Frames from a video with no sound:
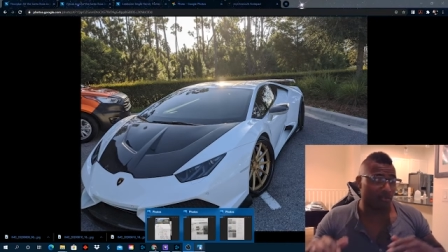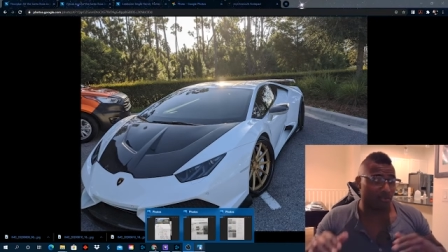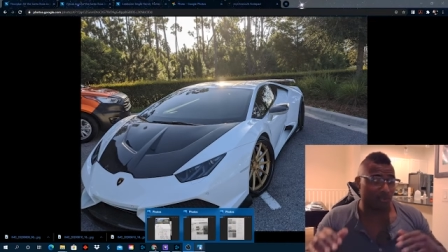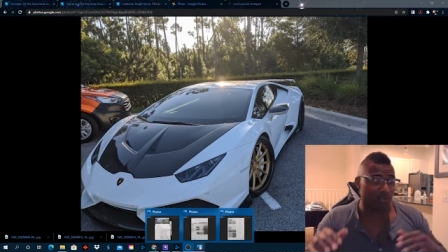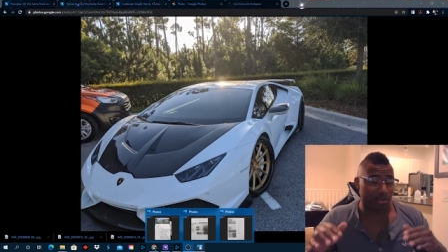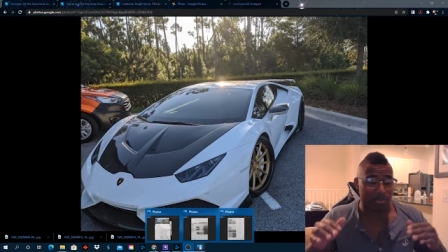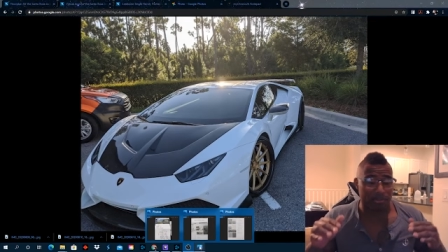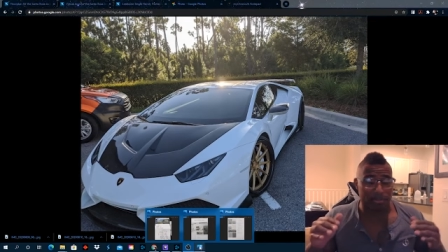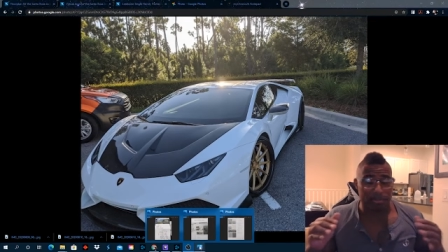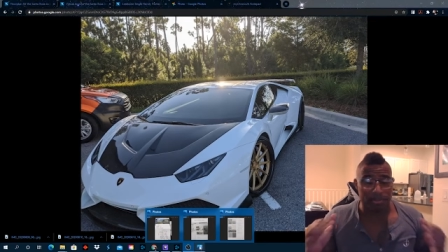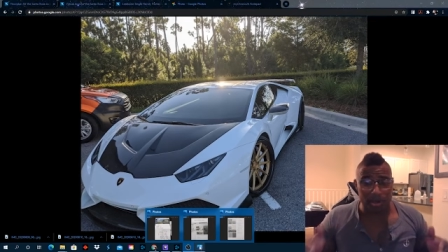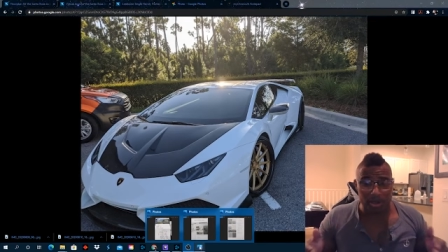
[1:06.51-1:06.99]
for
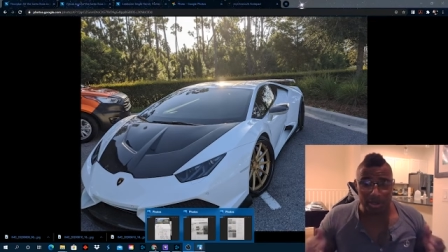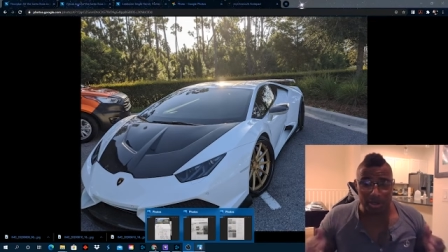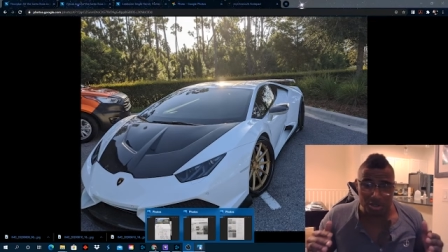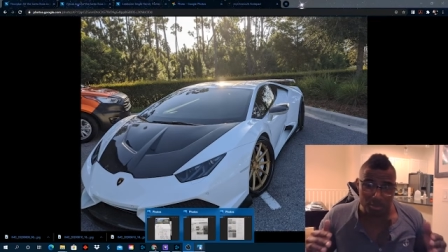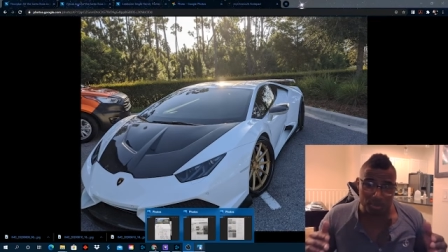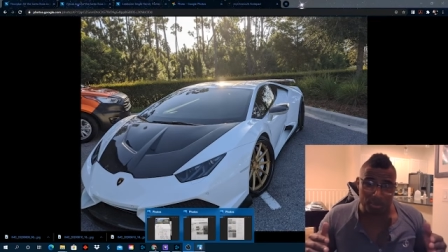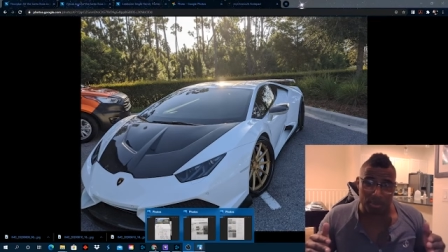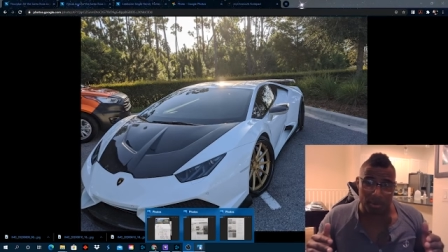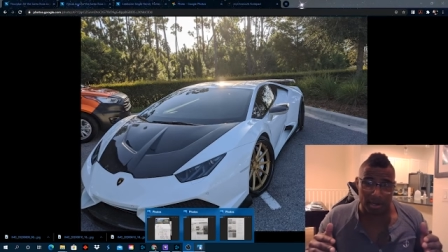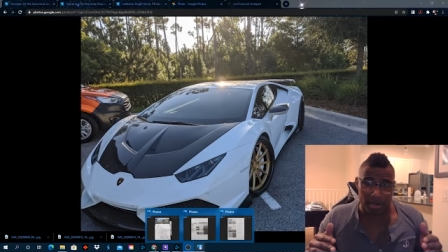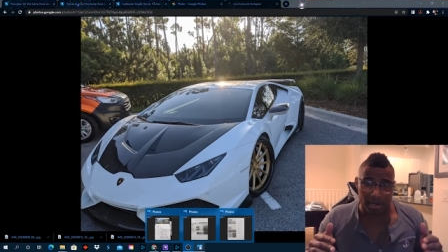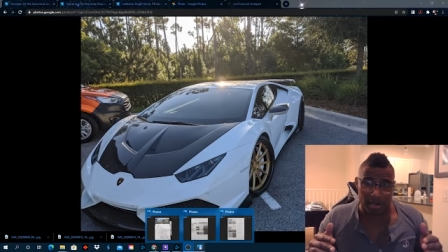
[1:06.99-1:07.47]
the
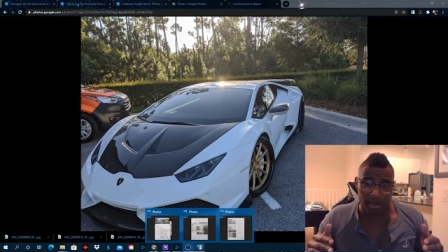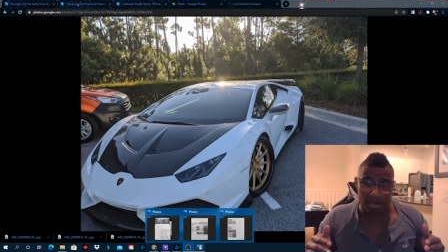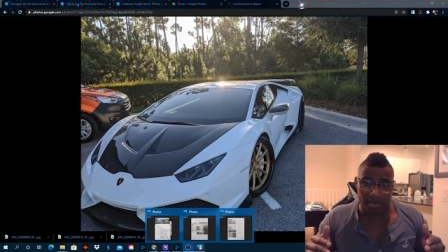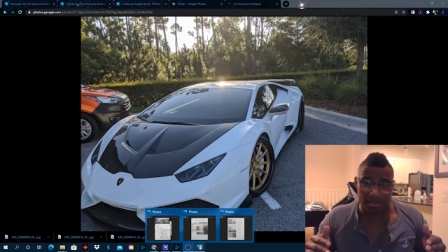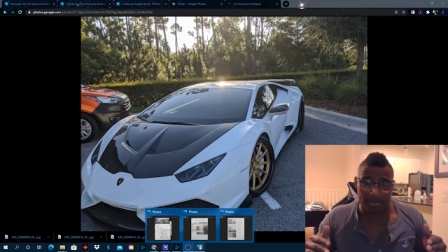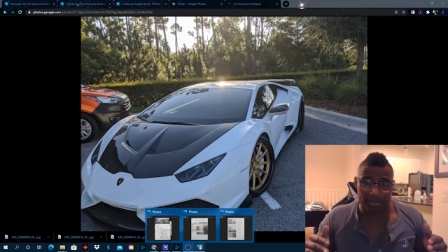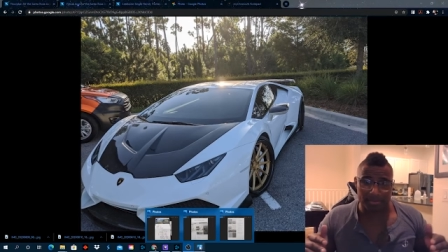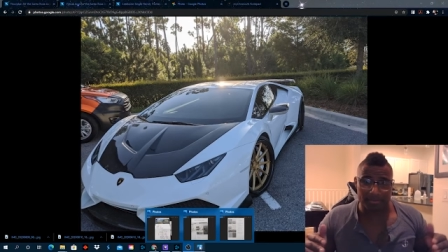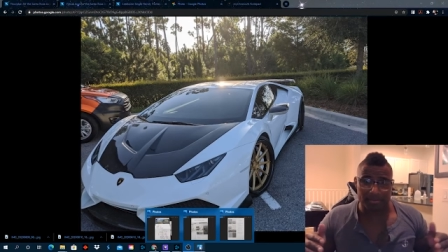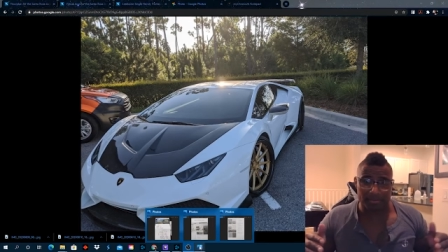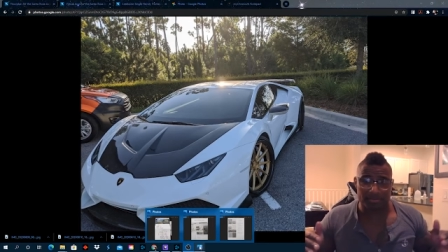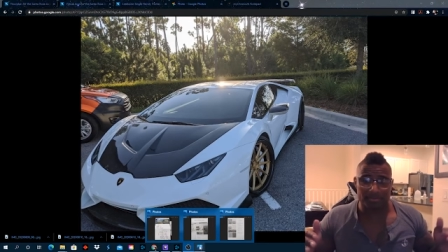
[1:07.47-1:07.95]
most
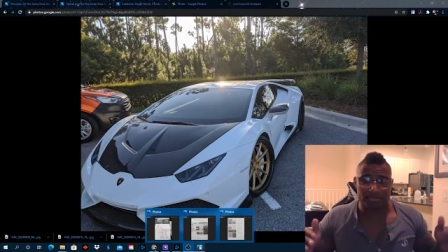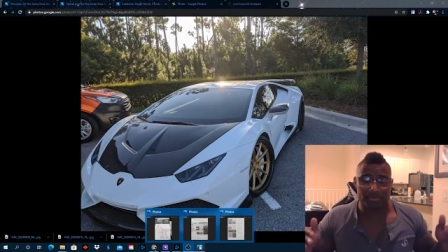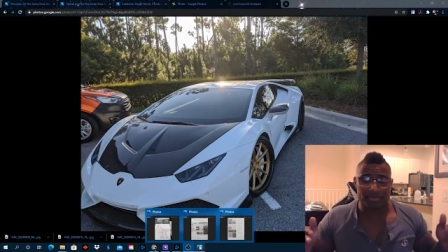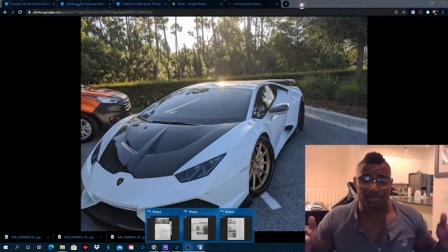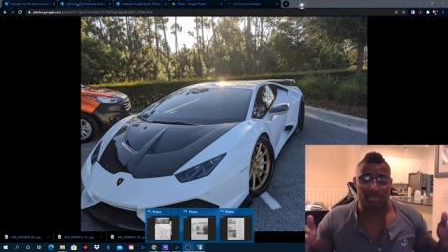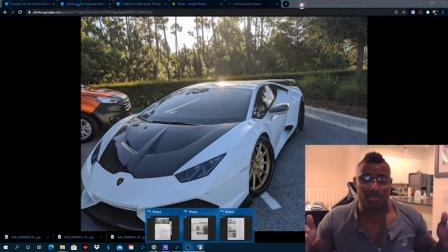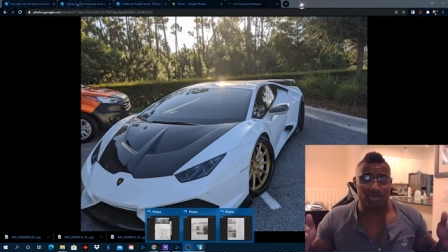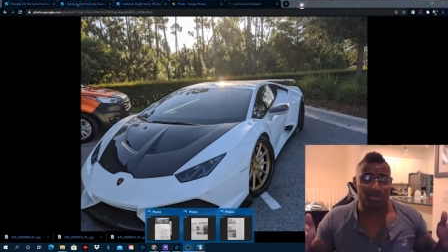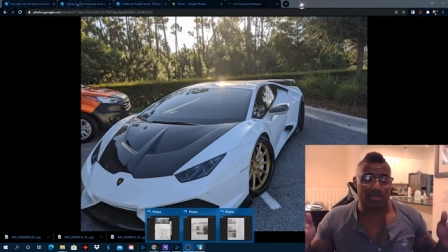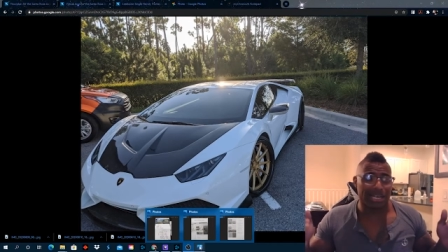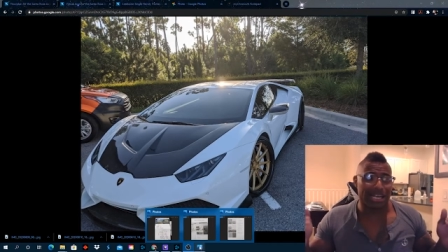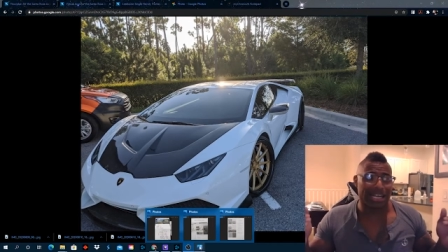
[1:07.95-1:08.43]
part,
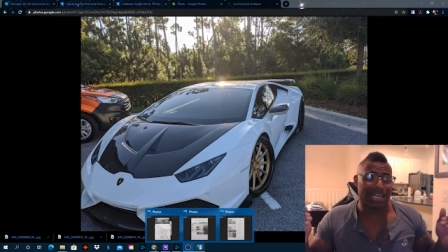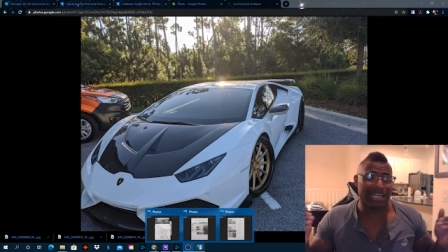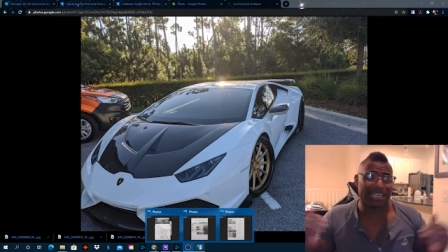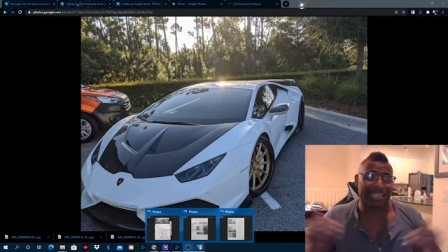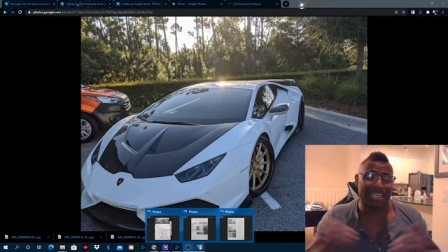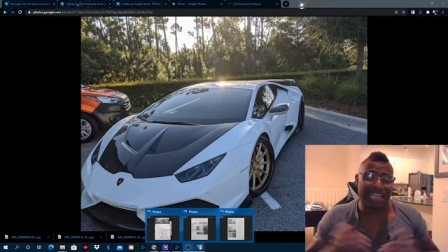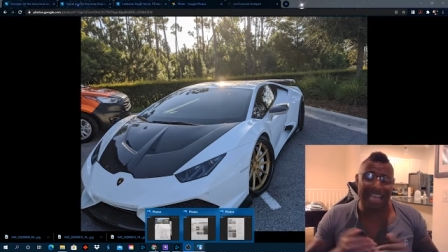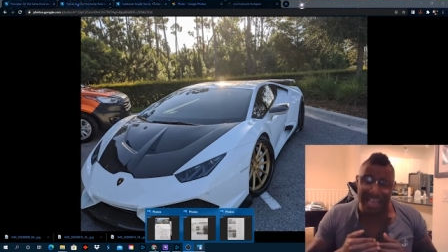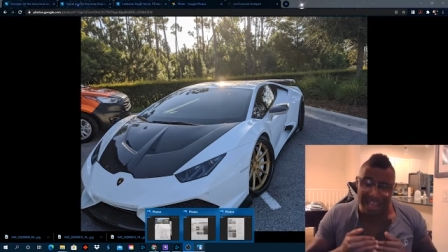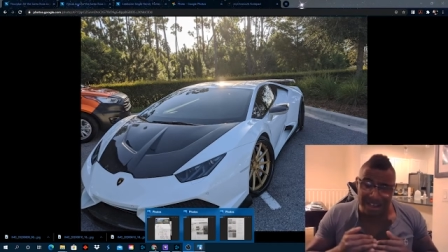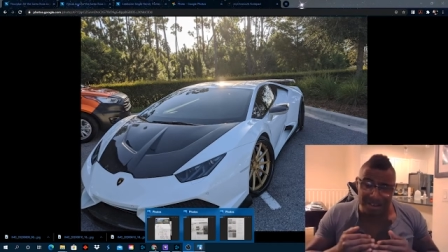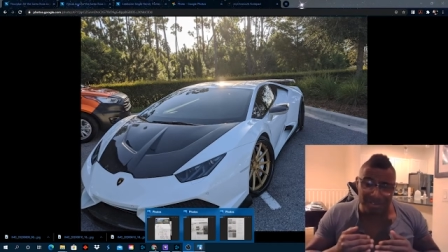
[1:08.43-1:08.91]
right
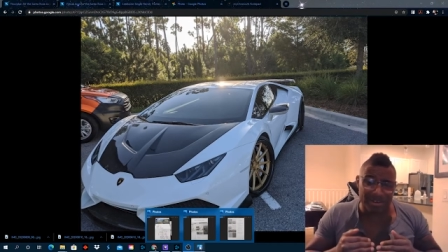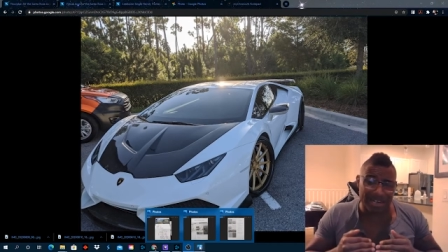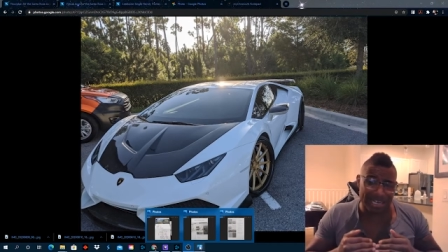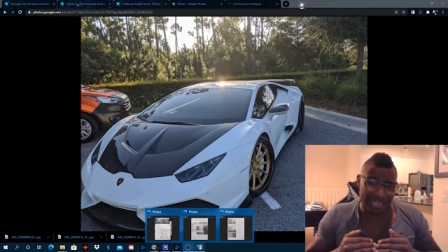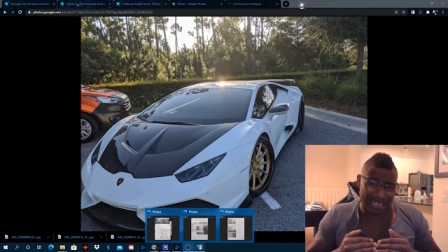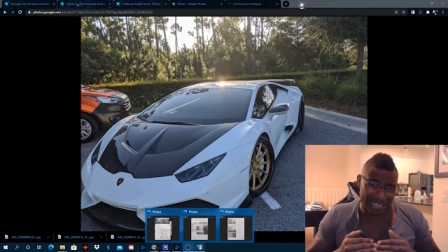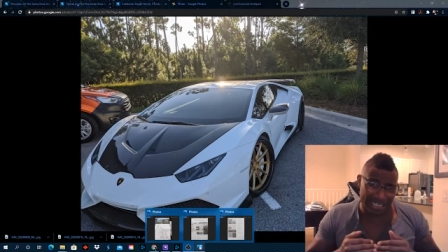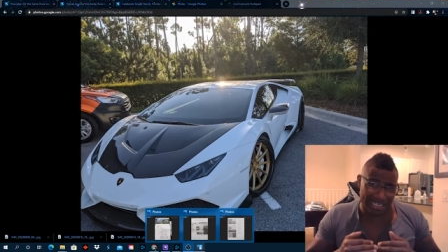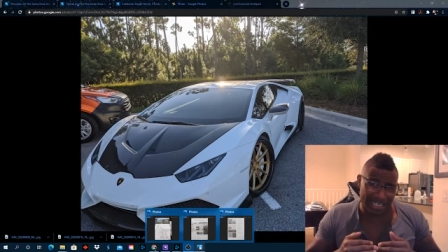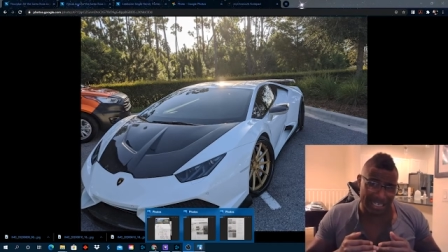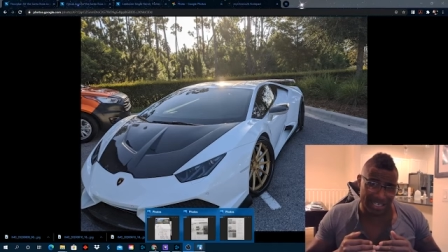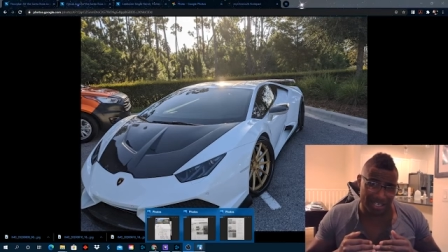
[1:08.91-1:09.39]
now,
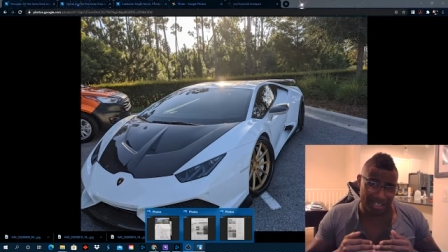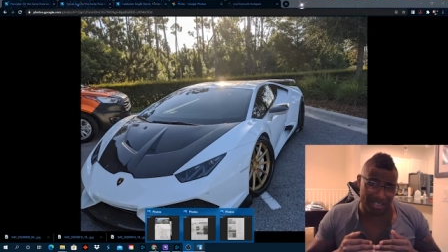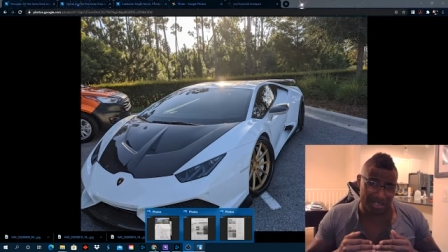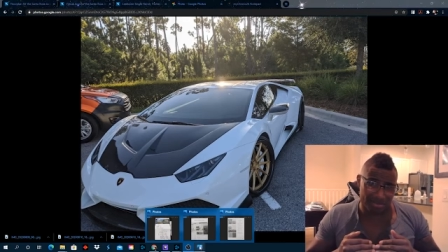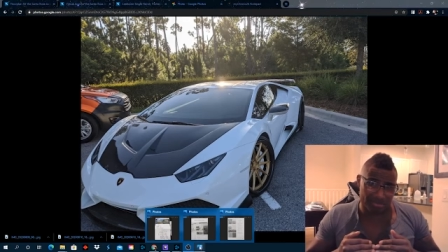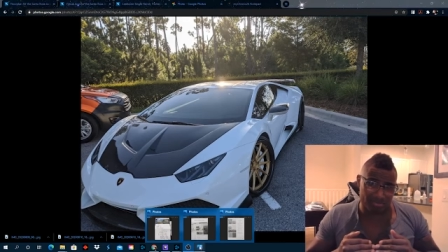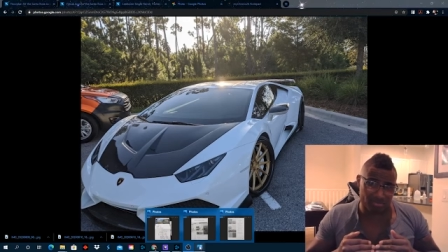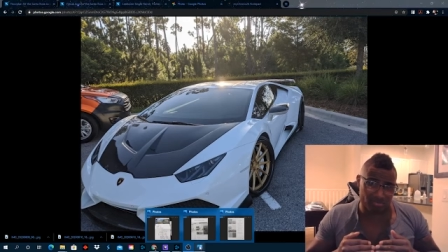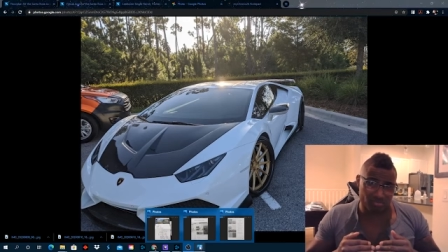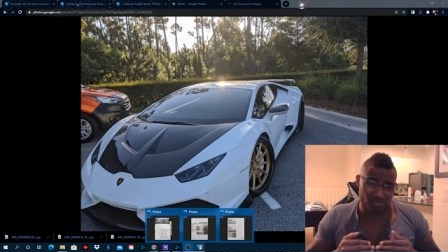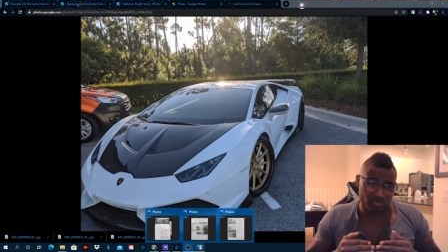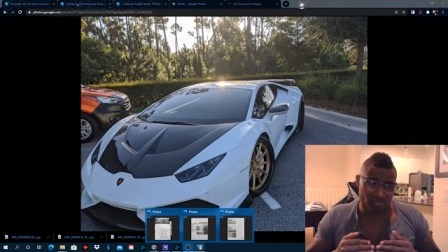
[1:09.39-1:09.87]
right now,